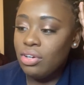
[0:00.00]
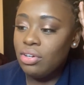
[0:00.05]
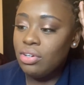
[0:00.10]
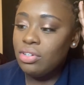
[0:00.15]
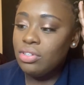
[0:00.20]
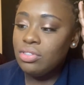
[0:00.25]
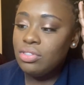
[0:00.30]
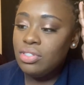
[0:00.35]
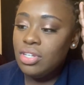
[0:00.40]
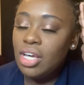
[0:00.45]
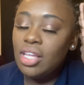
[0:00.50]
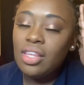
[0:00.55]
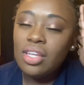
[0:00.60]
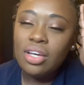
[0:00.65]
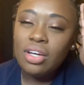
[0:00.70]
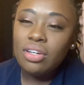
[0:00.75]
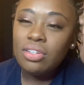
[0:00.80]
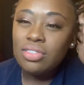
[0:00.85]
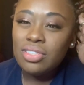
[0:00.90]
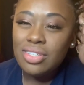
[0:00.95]
or telling
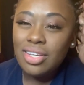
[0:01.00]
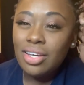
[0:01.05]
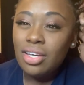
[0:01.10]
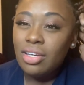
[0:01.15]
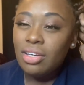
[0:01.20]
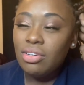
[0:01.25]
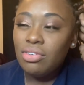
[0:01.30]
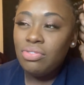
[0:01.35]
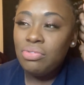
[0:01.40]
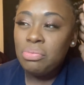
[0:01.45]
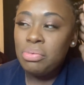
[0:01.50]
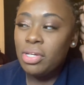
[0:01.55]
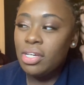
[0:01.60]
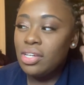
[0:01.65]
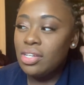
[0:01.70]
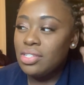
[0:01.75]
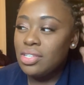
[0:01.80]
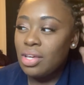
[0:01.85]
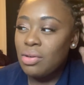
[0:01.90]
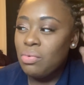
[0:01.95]
her stuff
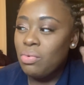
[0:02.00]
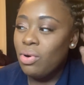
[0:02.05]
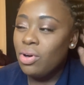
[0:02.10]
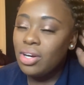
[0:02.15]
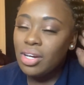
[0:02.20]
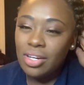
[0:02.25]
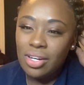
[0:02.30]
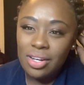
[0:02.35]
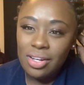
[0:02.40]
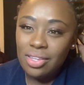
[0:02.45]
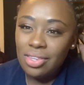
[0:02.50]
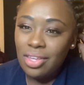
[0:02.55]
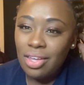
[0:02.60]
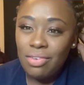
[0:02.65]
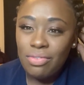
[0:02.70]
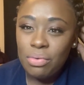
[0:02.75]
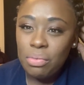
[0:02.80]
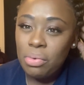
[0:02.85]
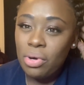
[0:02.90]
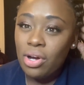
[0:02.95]
because I wanted anything
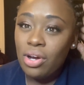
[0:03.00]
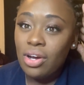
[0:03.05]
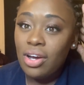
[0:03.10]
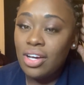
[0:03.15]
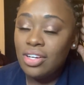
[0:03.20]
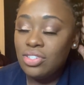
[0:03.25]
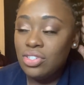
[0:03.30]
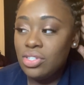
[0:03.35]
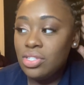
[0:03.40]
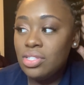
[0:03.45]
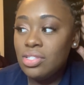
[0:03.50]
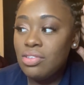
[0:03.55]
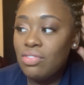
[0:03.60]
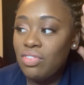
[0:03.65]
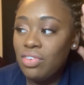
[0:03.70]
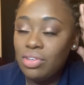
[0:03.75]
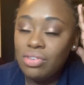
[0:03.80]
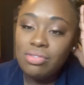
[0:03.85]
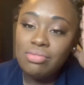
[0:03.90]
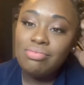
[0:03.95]
from her. I just
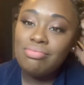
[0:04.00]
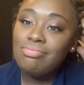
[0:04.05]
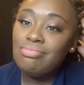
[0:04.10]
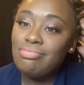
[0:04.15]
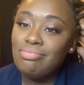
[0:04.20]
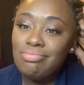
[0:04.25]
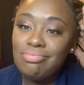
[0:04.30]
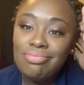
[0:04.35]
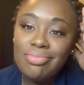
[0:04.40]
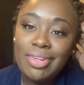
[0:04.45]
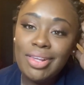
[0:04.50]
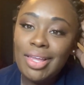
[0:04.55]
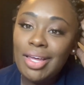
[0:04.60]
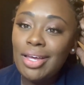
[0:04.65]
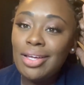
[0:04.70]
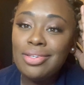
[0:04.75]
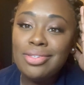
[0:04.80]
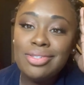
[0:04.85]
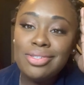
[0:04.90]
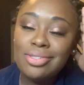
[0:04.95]
felt
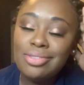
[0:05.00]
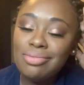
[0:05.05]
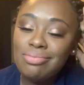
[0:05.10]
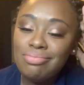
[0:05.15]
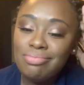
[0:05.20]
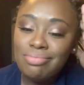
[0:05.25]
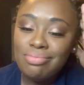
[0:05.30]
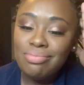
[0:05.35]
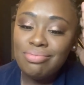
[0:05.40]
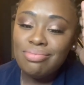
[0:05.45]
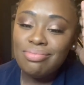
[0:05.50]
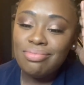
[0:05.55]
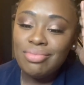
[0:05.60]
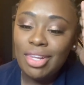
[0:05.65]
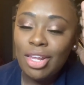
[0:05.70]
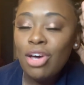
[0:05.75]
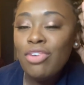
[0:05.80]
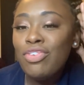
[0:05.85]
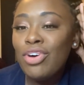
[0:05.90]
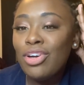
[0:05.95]
led to
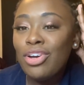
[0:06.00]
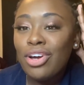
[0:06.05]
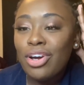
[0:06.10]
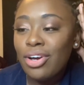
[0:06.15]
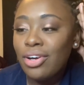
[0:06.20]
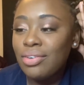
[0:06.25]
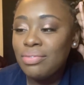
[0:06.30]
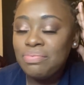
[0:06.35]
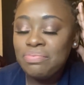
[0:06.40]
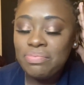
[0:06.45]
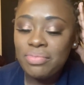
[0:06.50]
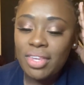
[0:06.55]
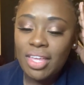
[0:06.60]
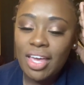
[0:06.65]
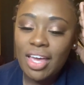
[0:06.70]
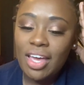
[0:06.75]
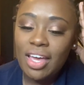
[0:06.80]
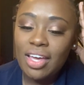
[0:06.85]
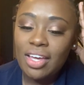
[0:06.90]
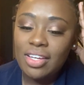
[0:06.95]
love on her.
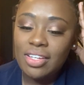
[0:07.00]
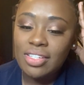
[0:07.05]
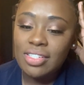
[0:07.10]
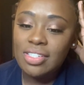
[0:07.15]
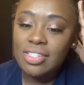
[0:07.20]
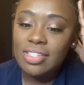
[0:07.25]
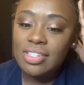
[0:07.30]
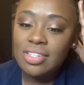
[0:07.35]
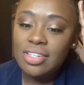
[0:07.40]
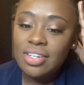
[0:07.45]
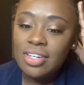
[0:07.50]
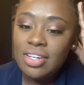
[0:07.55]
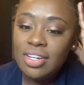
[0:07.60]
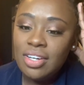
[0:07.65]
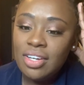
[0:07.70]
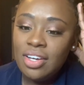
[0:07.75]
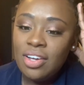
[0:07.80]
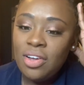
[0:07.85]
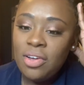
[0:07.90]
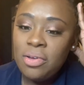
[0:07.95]
And
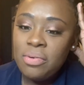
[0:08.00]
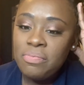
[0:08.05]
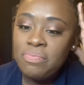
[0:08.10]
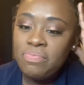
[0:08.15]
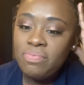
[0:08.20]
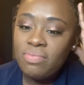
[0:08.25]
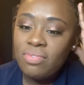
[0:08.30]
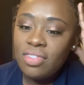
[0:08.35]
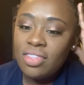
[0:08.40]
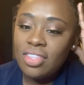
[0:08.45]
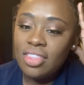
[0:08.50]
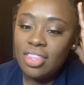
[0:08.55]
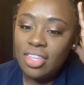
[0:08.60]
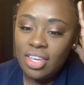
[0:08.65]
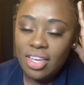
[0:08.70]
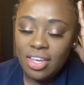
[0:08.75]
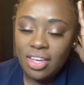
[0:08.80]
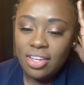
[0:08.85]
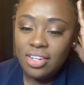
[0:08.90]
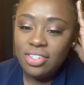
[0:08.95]

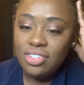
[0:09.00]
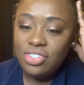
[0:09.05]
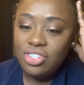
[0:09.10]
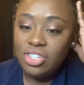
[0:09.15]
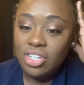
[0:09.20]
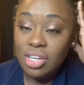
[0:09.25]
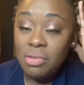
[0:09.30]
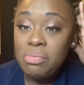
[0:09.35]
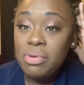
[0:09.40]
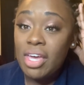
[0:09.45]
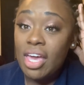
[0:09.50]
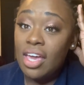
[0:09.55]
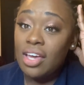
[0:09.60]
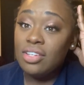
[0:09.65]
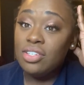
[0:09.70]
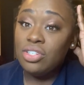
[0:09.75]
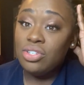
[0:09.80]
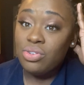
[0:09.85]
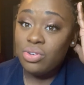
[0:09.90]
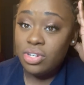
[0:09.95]
then she began
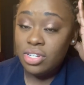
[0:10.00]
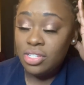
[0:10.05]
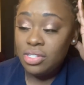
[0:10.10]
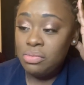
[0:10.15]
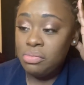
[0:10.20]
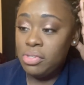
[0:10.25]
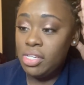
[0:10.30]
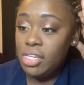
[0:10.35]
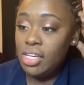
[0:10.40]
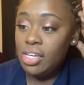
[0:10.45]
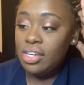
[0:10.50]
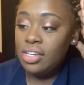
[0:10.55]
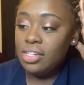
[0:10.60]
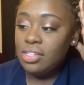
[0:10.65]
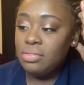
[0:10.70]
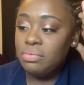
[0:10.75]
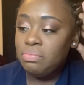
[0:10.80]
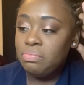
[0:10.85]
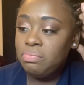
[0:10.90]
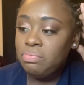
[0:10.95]
to trust me.
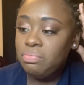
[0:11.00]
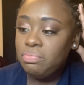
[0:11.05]
And